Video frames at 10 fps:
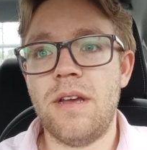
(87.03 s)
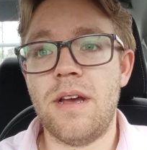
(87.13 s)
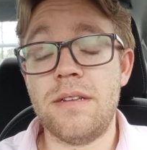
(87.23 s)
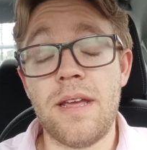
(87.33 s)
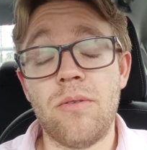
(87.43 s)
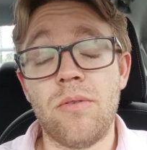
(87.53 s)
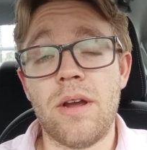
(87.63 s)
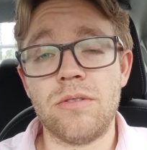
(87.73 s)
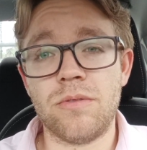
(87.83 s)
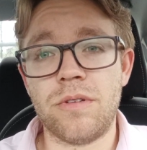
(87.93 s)
a day where
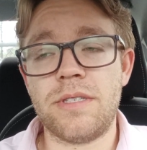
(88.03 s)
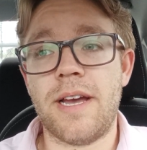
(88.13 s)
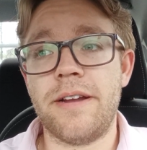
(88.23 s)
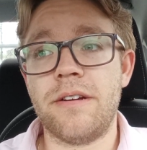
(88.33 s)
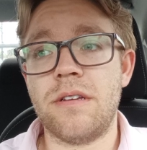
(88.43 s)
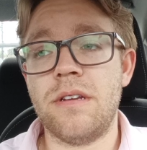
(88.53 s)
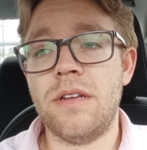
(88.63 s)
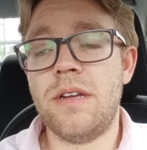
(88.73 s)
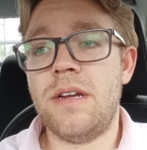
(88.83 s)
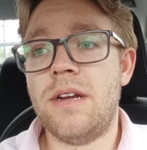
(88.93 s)
I was really tired.
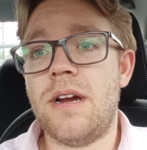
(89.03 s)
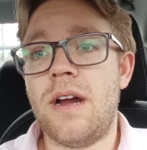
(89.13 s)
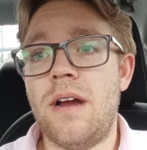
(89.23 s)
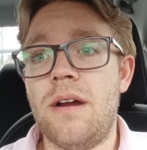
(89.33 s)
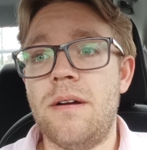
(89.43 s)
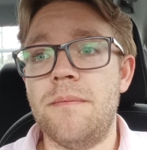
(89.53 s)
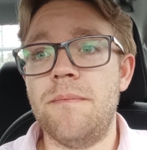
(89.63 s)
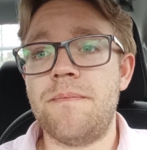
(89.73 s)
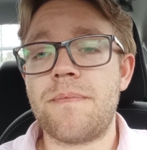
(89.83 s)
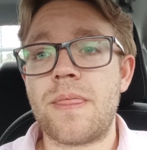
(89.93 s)

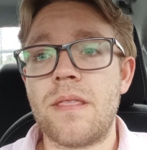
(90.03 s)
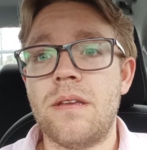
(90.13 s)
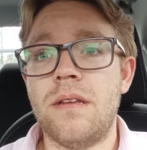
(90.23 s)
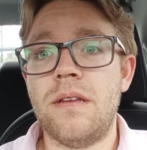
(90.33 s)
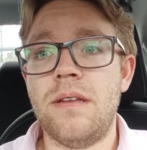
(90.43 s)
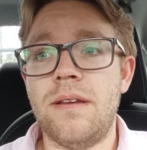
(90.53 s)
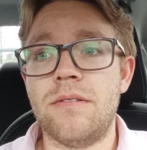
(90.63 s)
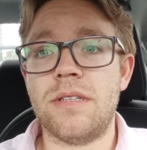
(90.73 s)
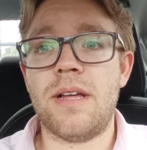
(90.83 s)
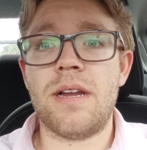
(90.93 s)
Um, it
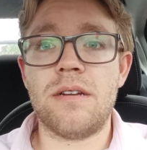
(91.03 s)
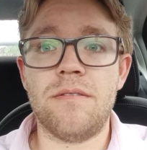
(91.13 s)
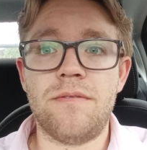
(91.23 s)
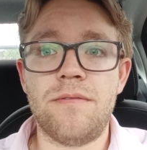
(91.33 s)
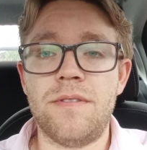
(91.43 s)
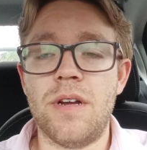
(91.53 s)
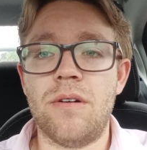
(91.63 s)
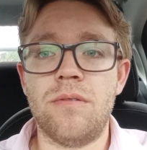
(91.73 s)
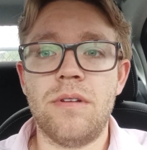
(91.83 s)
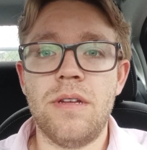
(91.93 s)
was a lot of, you
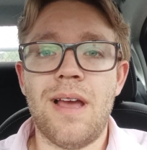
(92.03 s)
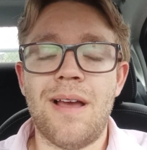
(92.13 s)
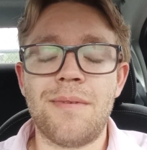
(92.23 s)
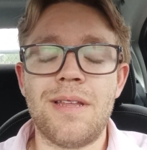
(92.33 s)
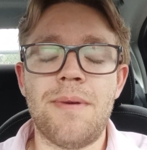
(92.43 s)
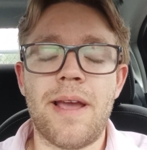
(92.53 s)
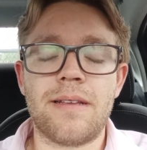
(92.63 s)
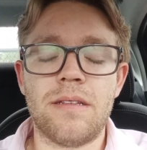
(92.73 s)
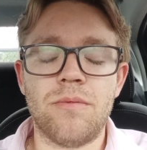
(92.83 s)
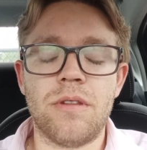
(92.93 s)
know, I'm getting back
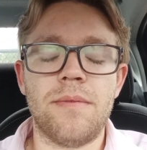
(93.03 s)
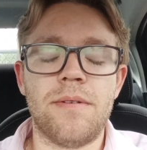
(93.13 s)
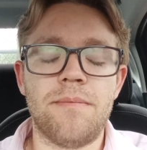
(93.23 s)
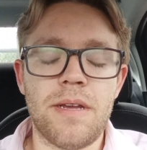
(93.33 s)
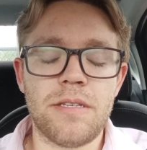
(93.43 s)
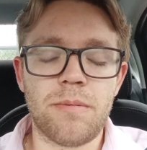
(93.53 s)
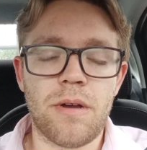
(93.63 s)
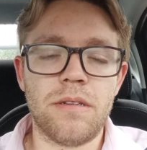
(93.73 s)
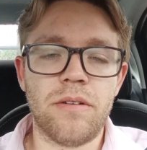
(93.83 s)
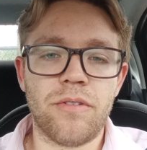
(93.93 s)
into the rhythm of
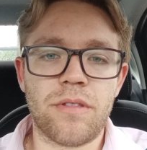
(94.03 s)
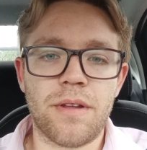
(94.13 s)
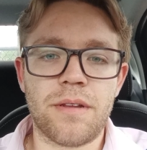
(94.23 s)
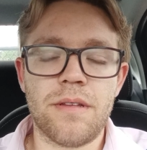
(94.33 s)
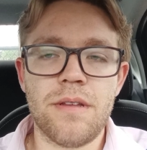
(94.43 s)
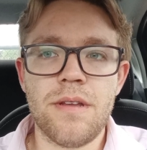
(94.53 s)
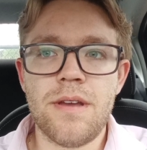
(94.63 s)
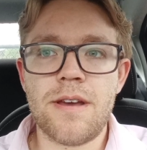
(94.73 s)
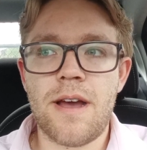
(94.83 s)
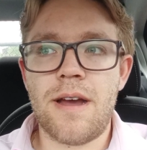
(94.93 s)
baseball and everything.
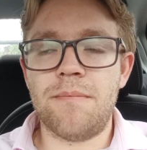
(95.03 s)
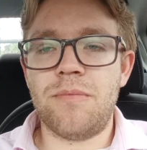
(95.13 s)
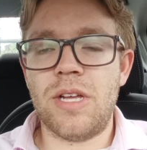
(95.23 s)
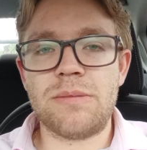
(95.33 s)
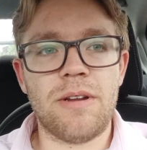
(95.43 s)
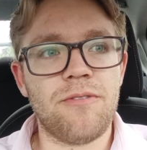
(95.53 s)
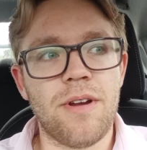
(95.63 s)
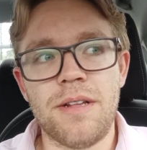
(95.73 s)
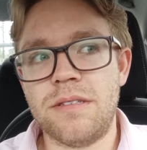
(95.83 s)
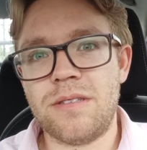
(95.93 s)
Um, plus, my
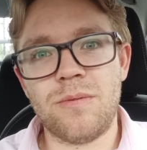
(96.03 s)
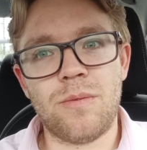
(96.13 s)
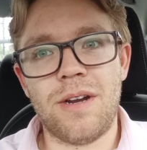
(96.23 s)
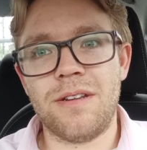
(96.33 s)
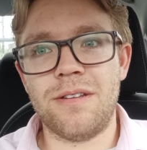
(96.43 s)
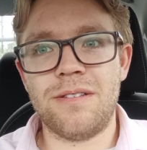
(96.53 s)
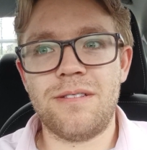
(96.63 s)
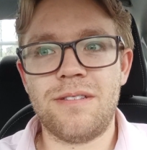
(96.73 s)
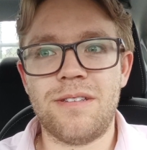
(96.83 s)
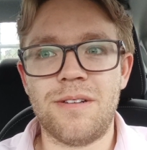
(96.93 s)
friends wanted
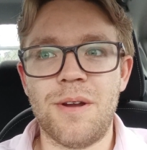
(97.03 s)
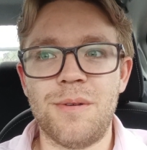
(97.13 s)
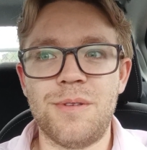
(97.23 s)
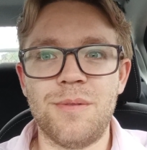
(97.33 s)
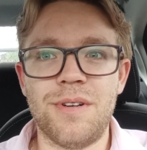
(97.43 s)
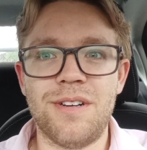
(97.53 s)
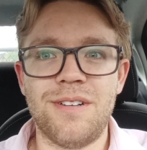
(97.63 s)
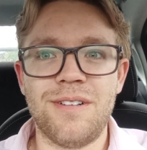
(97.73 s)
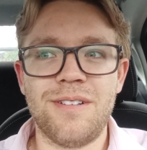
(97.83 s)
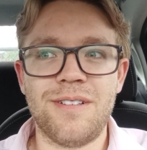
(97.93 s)
to, to go to a
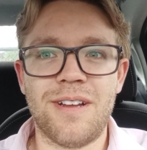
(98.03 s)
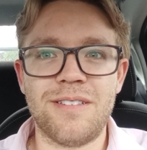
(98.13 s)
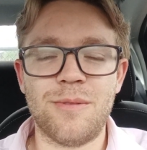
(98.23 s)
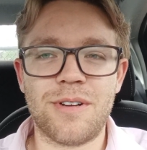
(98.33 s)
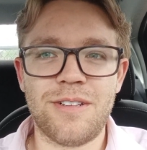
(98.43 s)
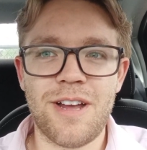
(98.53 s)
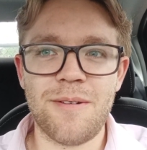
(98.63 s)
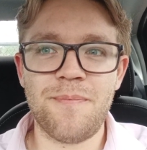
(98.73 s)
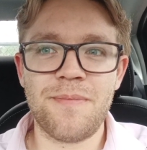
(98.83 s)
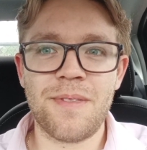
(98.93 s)
uh, to a club.